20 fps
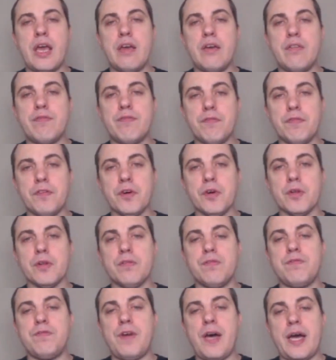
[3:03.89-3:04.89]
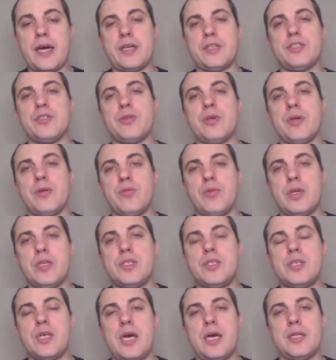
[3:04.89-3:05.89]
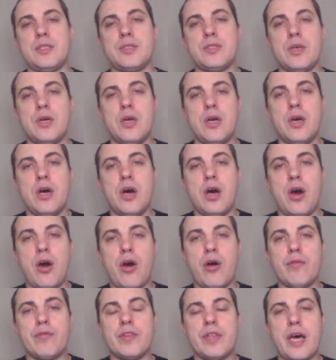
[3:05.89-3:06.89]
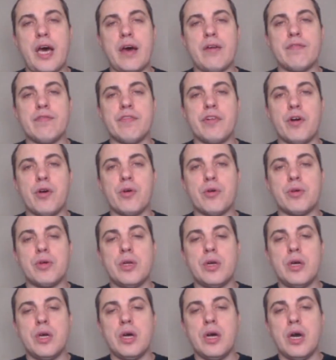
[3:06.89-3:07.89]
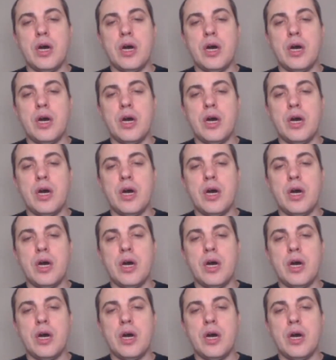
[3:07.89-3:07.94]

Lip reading: a full factory reset of that phone